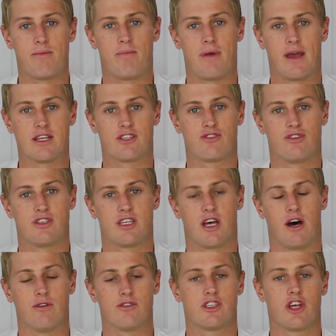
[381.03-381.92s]
the best
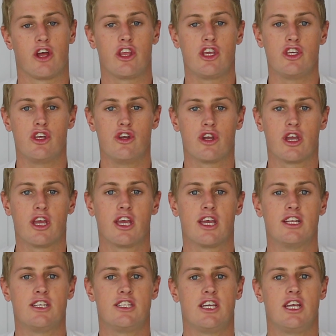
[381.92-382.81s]
results so that you
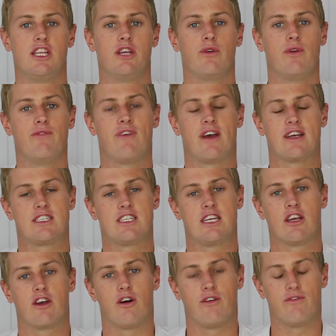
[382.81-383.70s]
can continue
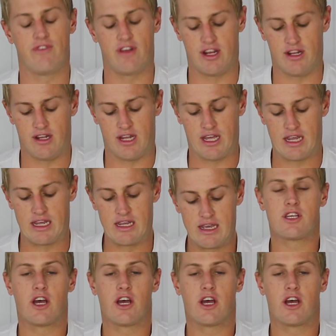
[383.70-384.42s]
investing confidently.